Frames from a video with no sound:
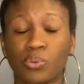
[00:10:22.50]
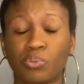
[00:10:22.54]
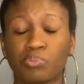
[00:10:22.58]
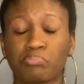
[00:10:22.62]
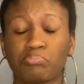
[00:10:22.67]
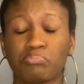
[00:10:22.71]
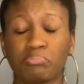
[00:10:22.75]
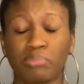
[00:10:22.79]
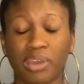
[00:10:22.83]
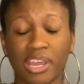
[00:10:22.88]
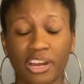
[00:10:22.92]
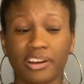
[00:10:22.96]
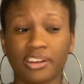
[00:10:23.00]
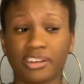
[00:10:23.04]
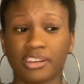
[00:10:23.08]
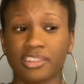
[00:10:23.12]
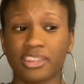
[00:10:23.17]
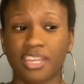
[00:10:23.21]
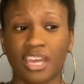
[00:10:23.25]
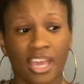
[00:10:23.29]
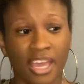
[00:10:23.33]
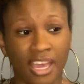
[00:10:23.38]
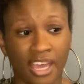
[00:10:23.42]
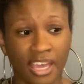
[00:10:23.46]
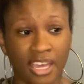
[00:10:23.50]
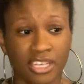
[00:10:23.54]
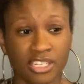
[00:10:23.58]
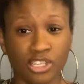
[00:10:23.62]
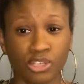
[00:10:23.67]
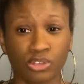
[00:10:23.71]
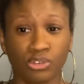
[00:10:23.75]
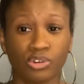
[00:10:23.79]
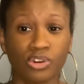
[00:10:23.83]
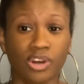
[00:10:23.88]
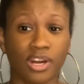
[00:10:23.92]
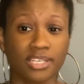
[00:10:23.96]
Meredith and
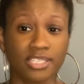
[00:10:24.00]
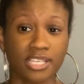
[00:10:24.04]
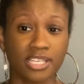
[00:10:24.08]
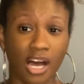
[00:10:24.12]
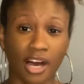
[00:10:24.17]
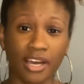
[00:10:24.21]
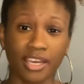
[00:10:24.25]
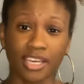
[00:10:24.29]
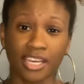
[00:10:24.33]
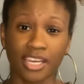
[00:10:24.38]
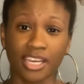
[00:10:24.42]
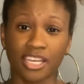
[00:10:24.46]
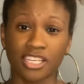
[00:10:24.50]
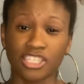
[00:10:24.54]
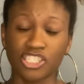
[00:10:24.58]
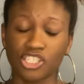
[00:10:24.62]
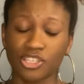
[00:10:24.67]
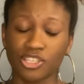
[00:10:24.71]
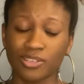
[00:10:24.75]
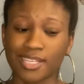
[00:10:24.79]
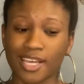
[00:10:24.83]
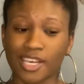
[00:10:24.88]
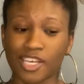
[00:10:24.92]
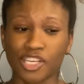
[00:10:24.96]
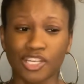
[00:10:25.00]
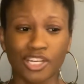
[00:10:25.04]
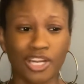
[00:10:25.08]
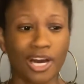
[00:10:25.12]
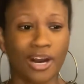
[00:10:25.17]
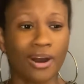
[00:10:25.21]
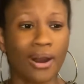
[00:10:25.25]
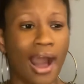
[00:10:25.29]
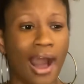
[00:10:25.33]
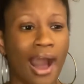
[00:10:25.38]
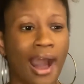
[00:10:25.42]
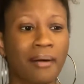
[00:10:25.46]
DeLuca are talking, she was like,
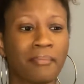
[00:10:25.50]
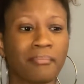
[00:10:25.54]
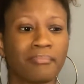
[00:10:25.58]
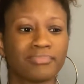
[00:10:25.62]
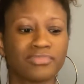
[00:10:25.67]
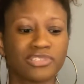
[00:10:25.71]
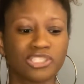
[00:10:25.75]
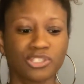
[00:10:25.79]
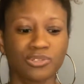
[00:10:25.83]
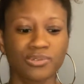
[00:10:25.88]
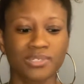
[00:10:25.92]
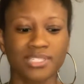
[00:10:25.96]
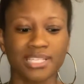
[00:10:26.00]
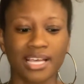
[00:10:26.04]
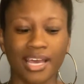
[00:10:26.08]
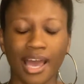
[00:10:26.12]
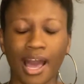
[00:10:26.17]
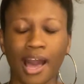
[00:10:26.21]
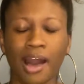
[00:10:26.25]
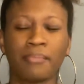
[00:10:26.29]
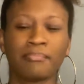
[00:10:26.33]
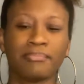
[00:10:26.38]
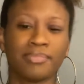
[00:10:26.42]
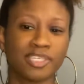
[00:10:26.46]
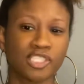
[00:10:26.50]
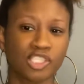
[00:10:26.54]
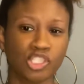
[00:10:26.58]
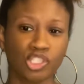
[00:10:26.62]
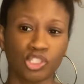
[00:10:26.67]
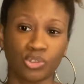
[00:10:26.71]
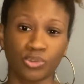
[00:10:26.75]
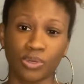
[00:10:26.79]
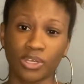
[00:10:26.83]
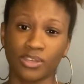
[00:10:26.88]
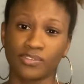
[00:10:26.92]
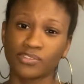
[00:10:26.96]
I'll miss
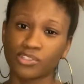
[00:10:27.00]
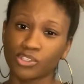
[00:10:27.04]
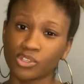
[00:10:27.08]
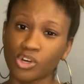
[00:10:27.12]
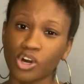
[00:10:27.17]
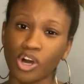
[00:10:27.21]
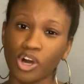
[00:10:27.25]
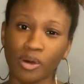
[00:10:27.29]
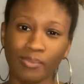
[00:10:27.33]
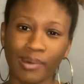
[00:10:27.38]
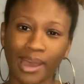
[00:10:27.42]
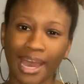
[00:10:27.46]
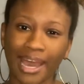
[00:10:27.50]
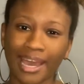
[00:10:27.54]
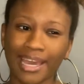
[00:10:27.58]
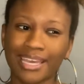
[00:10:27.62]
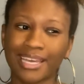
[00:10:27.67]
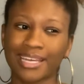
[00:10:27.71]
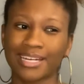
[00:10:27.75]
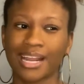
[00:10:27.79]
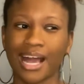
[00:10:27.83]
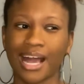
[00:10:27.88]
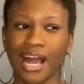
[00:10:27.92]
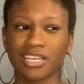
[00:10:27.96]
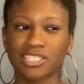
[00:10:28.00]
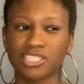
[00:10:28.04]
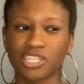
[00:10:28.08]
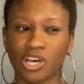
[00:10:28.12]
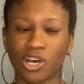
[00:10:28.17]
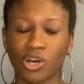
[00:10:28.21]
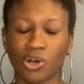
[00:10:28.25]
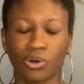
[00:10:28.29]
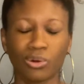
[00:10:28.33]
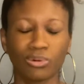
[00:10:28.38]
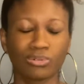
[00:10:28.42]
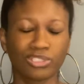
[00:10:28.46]
you if you go back and I
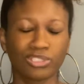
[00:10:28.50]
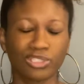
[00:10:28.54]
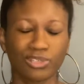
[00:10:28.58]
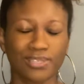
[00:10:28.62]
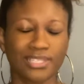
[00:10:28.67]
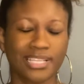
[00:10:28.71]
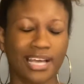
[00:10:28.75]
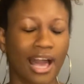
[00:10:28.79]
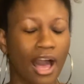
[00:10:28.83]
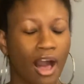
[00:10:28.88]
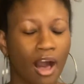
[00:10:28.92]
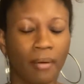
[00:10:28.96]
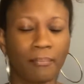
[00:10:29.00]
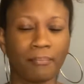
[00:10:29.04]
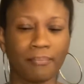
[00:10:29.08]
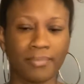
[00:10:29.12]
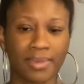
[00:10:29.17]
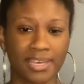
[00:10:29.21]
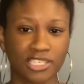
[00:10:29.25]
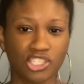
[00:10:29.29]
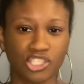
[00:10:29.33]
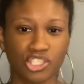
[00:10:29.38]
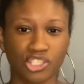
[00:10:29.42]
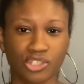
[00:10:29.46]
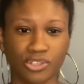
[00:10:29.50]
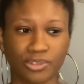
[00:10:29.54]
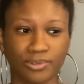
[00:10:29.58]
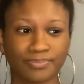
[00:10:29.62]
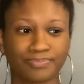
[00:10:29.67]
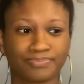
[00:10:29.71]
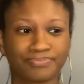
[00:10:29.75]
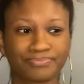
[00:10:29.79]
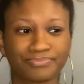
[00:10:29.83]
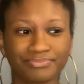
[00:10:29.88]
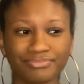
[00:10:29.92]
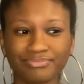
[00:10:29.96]
don't. She was like, I'll miss you,
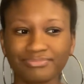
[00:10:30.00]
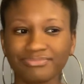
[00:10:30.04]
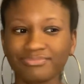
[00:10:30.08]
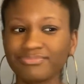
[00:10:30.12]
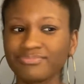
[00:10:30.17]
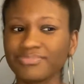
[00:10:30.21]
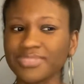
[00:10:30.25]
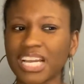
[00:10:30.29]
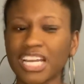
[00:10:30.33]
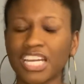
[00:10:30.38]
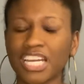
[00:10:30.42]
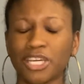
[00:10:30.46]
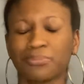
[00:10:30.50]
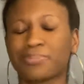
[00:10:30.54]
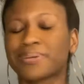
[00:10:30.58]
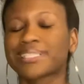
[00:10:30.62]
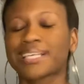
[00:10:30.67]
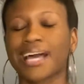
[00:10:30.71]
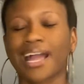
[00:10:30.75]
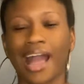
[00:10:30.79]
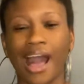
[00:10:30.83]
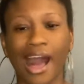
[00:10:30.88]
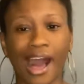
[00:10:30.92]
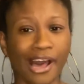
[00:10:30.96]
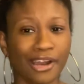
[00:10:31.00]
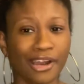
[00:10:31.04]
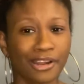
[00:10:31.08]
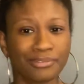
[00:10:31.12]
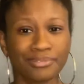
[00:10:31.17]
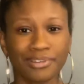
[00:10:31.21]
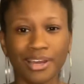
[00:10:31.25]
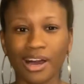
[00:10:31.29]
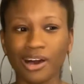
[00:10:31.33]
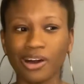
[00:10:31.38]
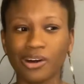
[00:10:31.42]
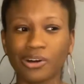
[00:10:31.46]
and he was like, I
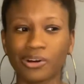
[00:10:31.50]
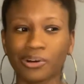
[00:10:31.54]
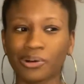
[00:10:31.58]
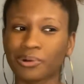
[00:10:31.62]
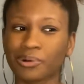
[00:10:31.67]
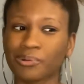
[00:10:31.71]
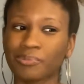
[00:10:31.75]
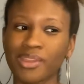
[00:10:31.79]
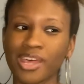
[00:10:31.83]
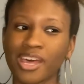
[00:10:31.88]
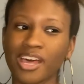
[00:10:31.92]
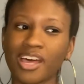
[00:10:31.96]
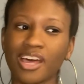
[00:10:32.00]
don't know.